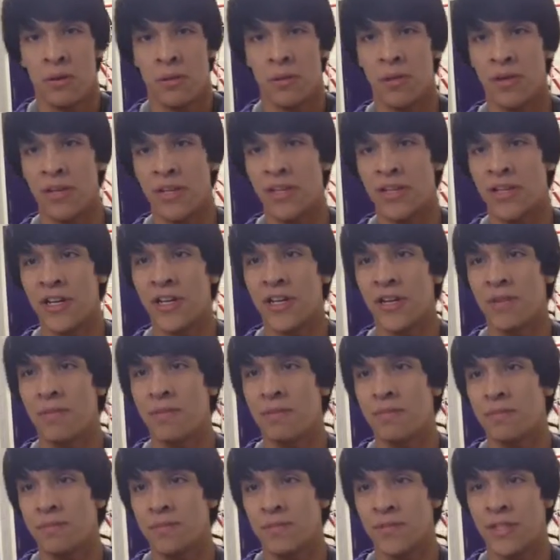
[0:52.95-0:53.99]
really good,
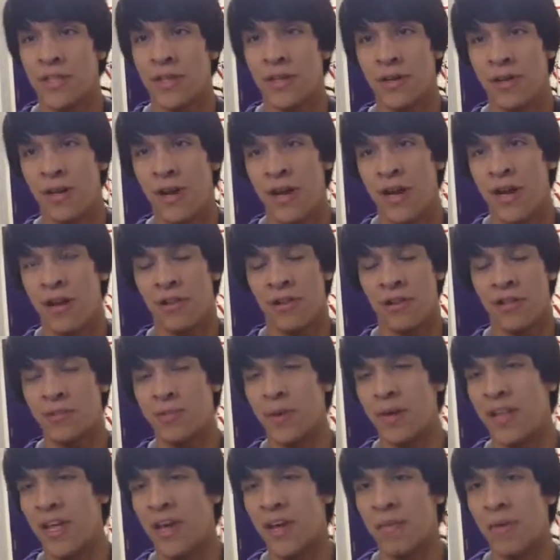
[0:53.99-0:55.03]
and I didn't lose
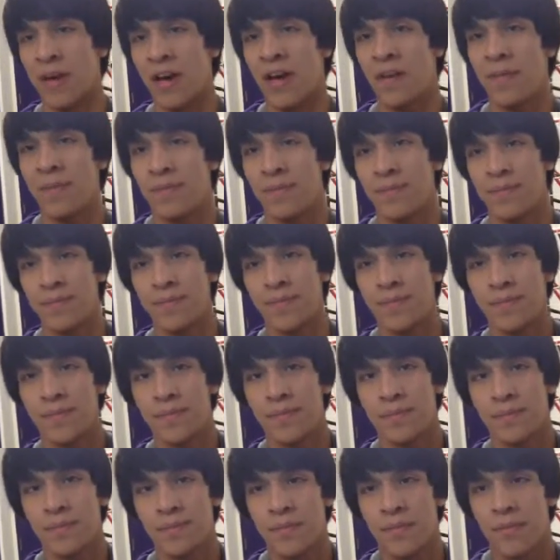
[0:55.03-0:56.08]
by that
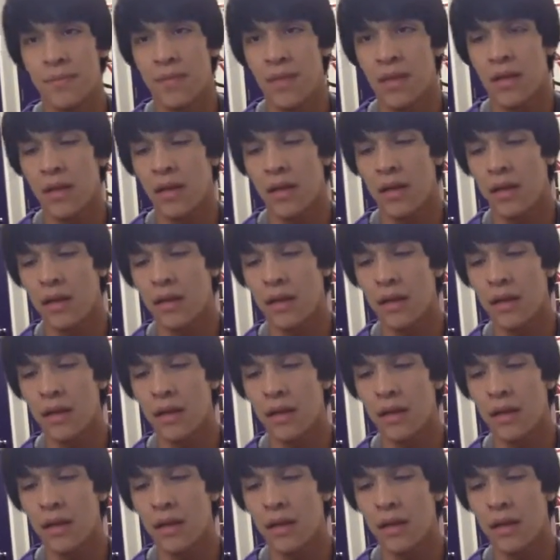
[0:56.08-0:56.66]
bad.